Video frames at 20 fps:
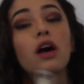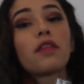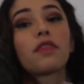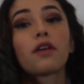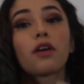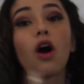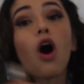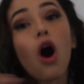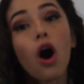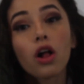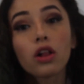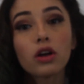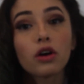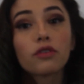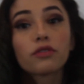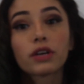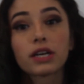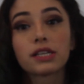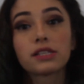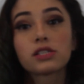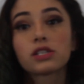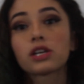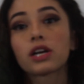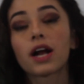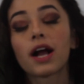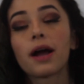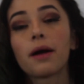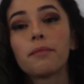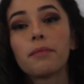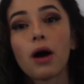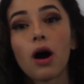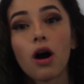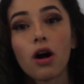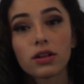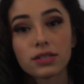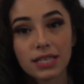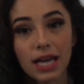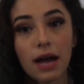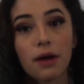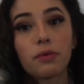They're all over Instagram.
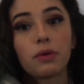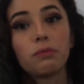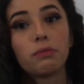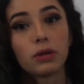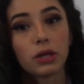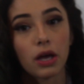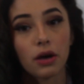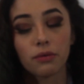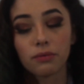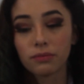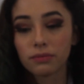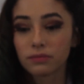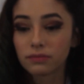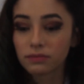I'll tag one below.